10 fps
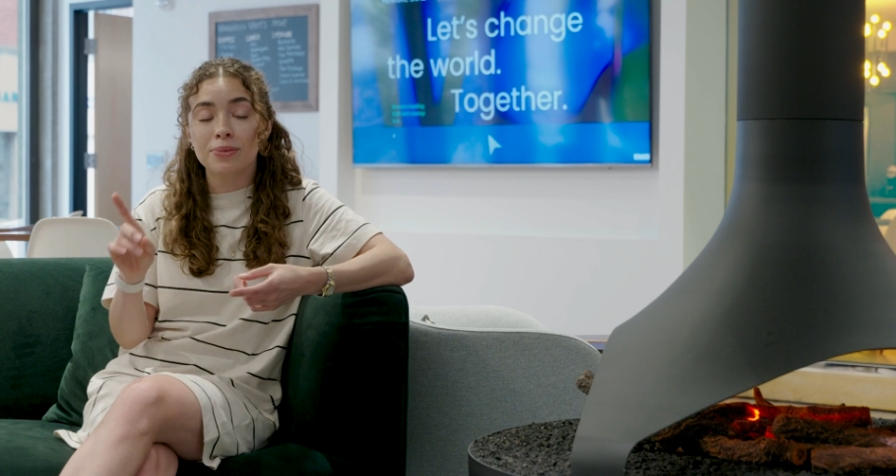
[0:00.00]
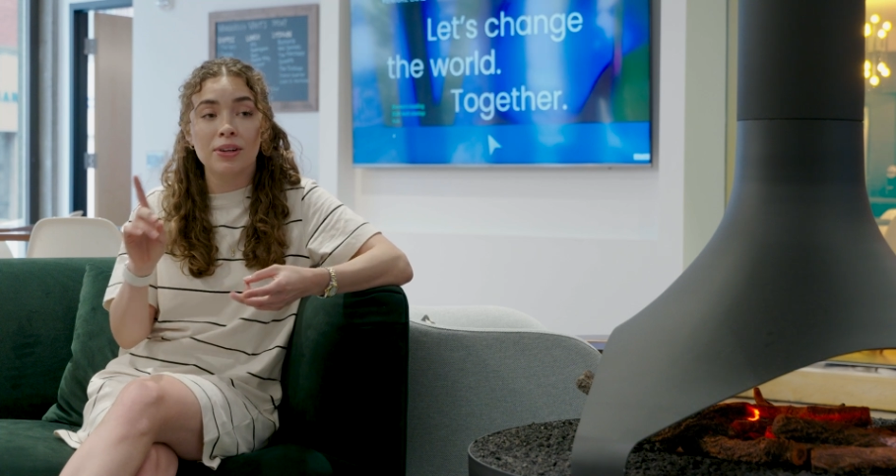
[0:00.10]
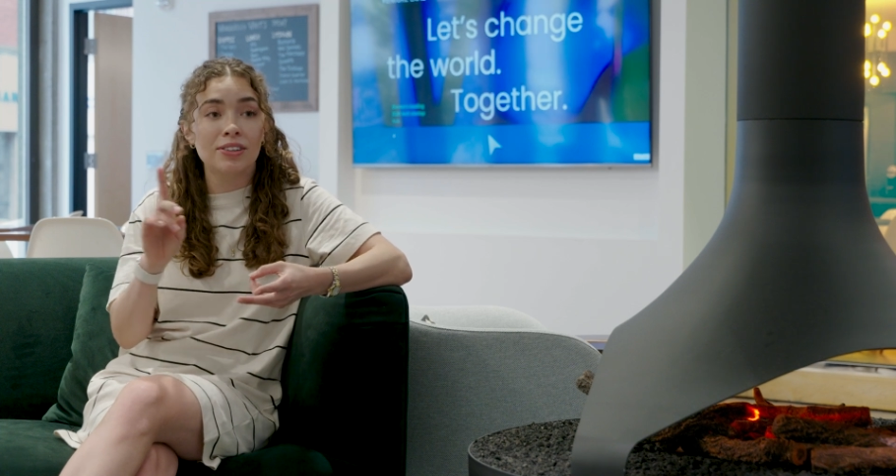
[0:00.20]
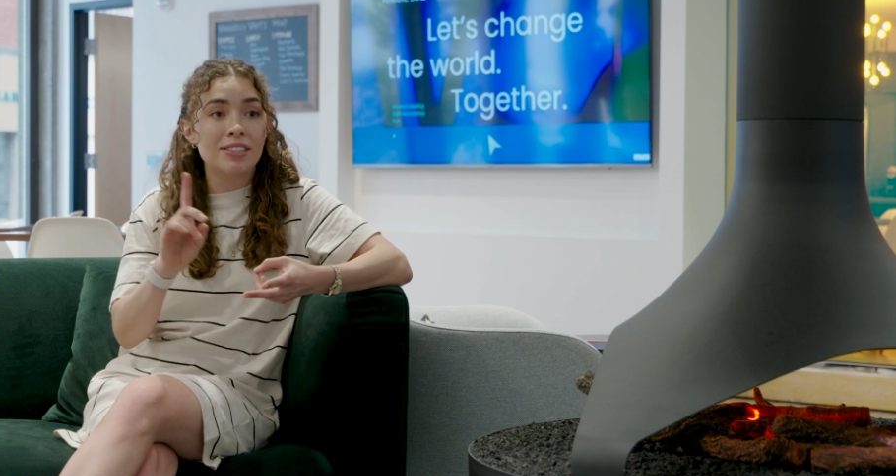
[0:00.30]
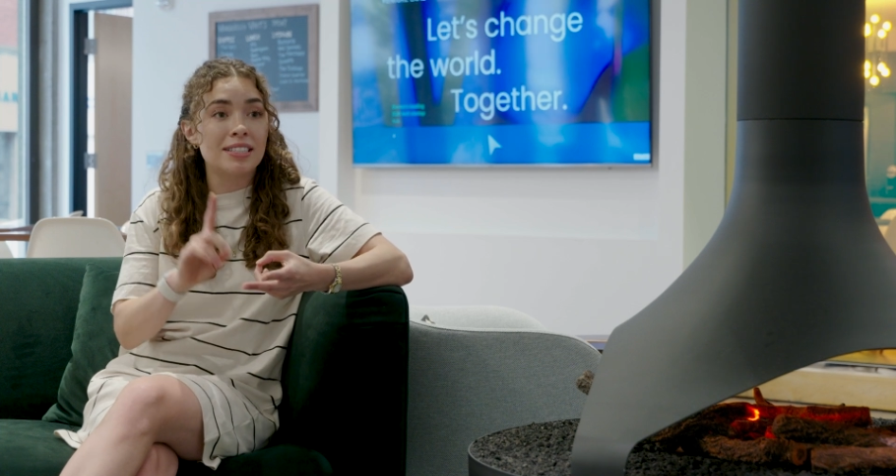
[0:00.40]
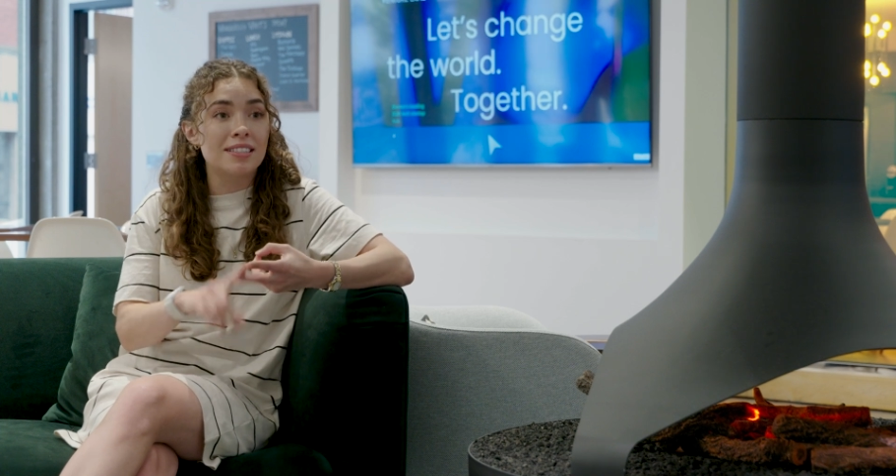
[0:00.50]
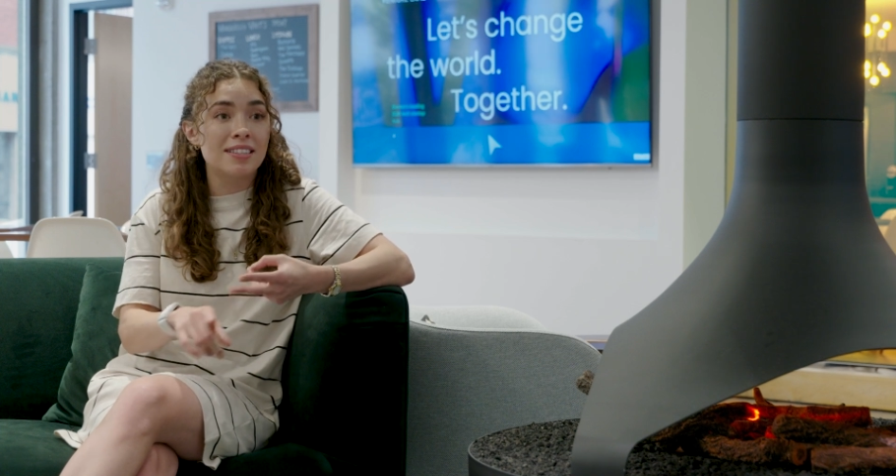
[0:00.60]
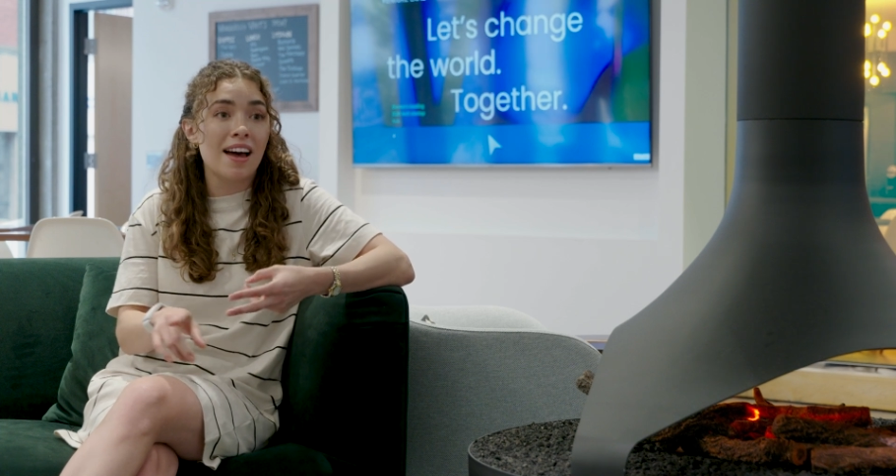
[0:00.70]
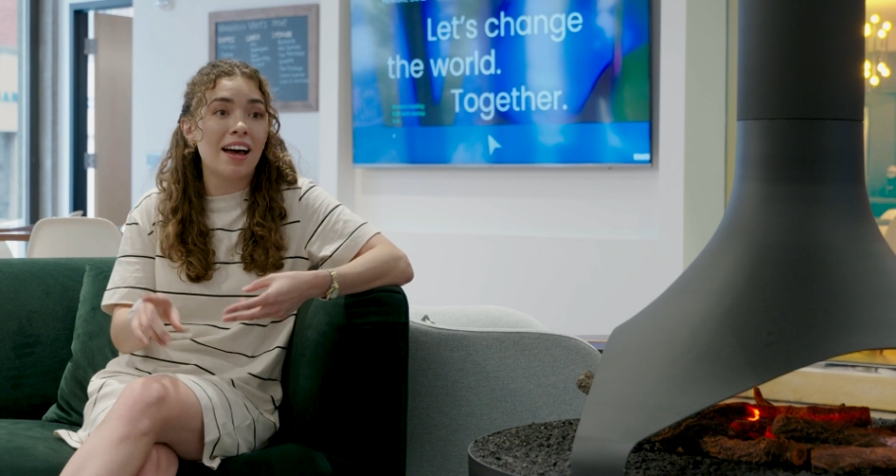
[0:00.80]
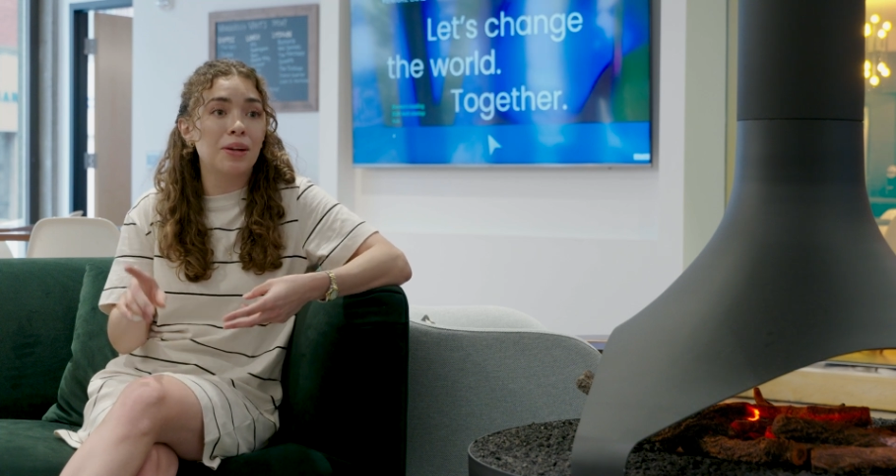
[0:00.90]
whether it's
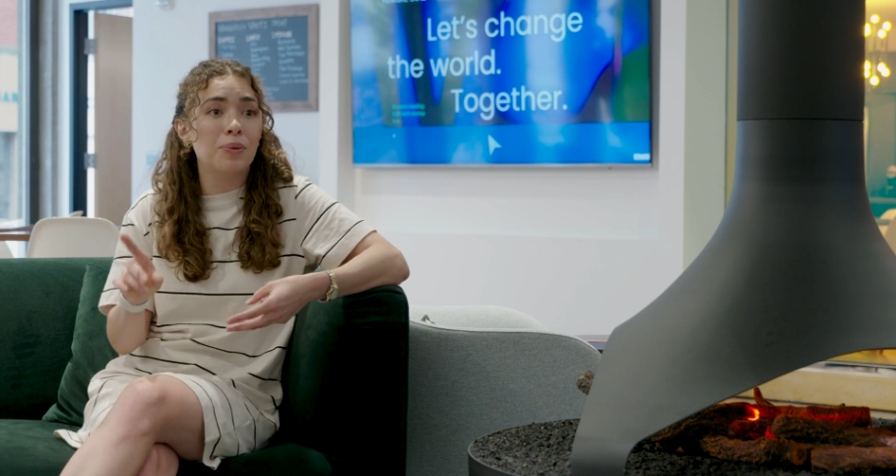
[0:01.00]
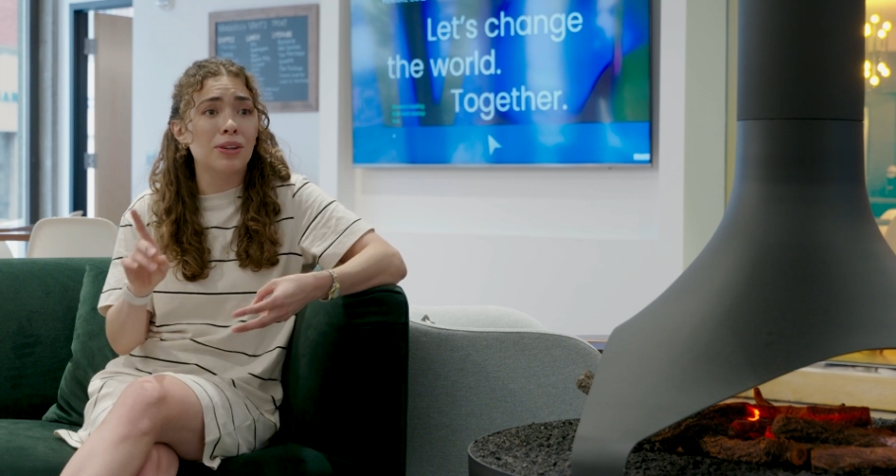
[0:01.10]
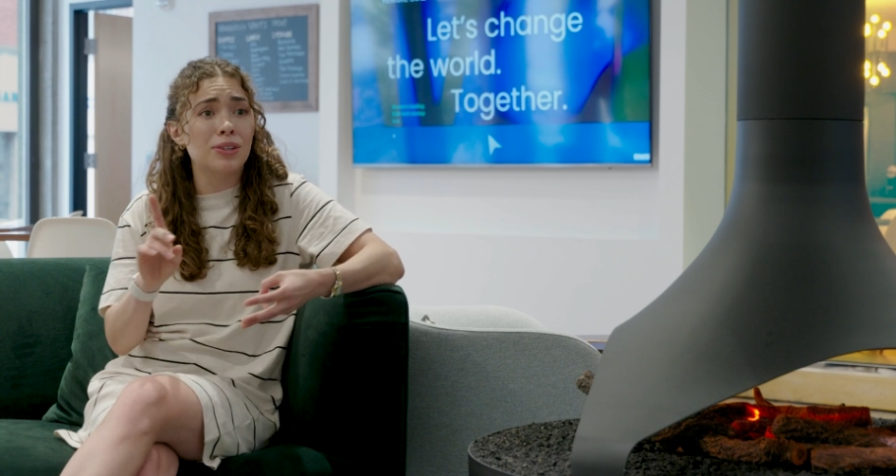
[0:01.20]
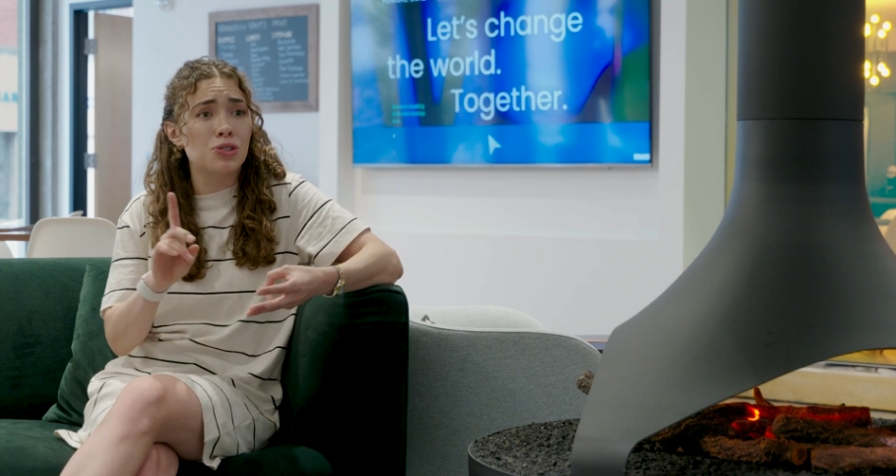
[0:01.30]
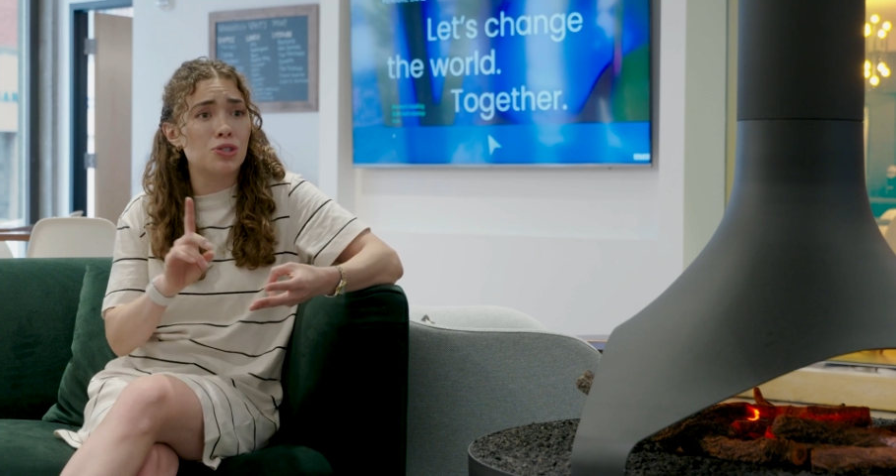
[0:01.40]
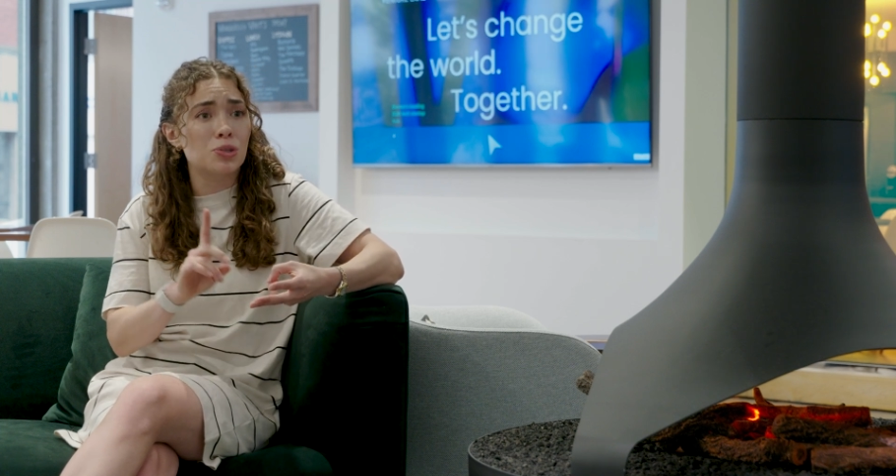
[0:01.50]
design, whether it's